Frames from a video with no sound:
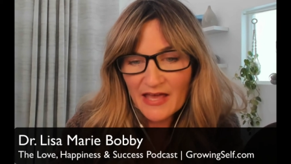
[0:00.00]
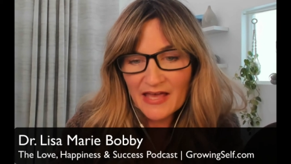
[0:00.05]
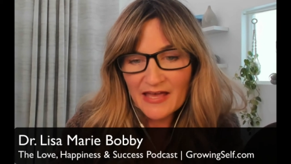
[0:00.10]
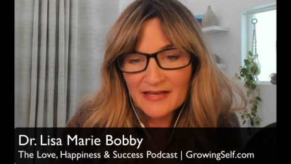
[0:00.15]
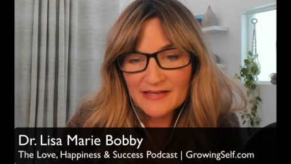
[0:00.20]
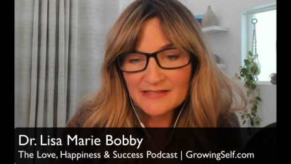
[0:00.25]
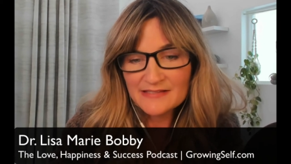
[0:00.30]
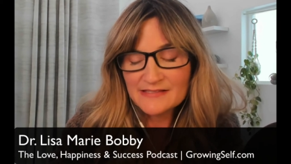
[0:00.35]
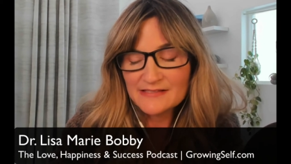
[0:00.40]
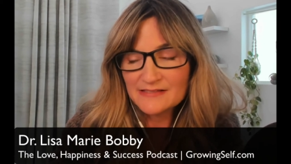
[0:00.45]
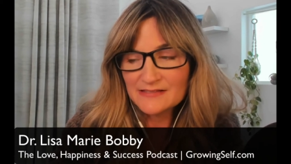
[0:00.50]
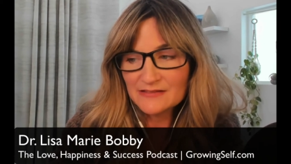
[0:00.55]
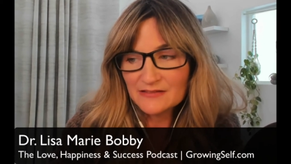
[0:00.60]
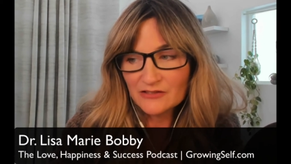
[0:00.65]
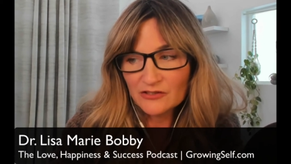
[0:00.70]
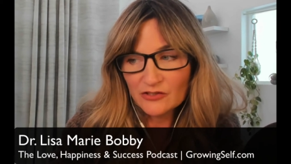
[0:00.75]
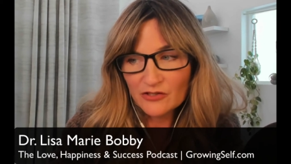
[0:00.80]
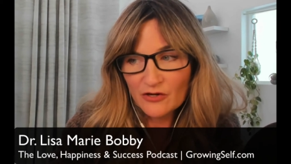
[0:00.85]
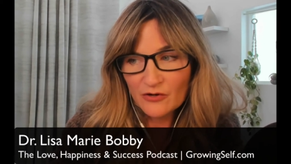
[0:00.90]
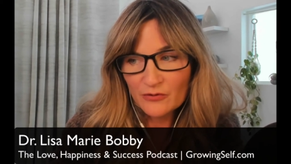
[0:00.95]
And,
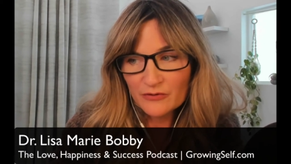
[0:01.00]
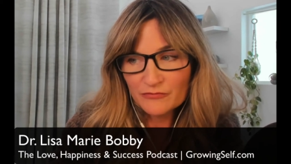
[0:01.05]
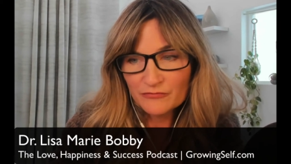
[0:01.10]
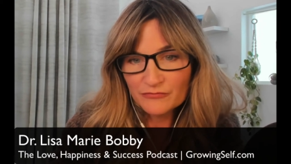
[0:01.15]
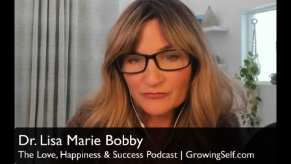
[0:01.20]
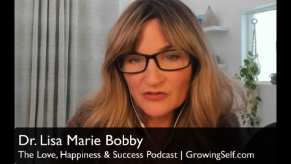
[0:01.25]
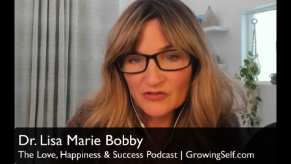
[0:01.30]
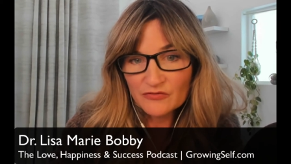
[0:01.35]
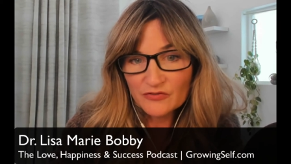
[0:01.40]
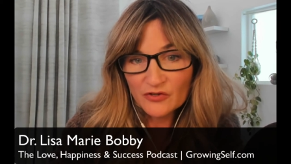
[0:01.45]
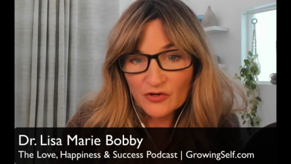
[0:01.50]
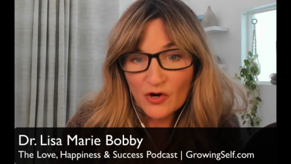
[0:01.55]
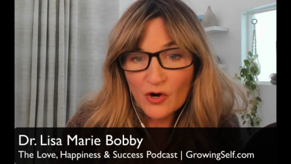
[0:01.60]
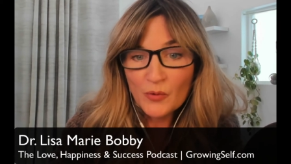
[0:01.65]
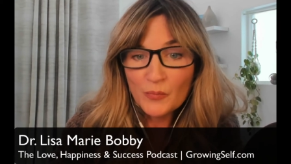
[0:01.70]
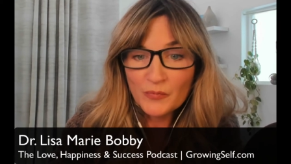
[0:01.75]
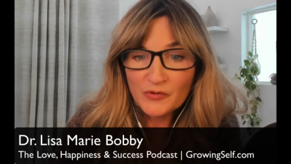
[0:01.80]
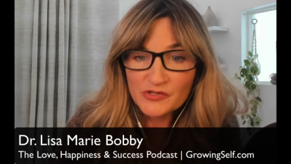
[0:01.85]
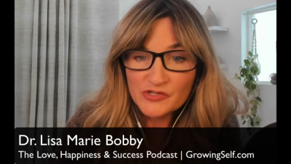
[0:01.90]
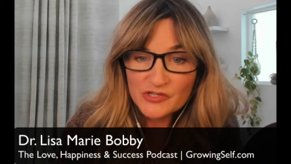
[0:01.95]
you know, if, if you're
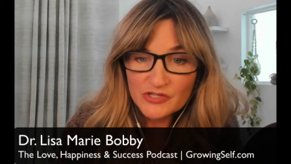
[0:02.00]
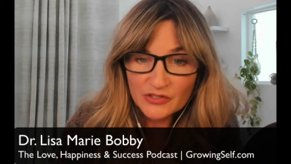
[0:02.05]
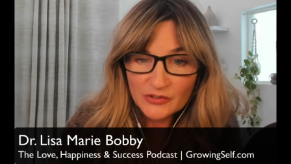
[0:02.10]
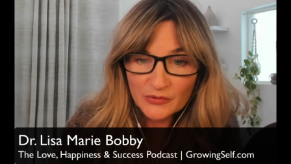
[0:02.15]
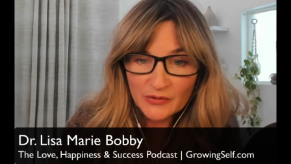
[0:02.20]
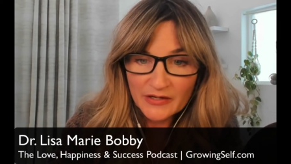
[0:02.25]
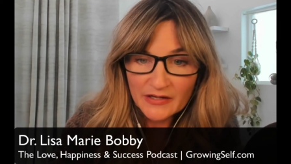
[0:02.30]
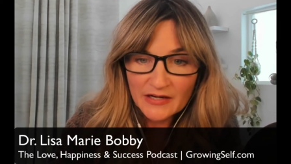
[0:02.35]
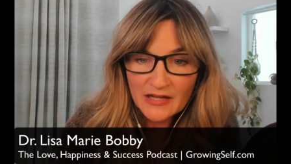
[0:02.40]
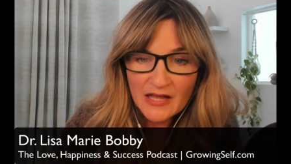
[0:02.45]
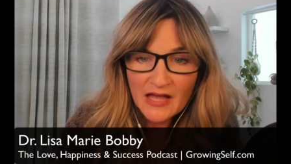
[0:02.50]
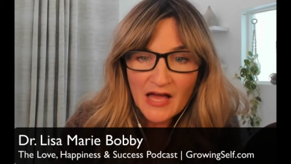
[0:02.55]
open to it,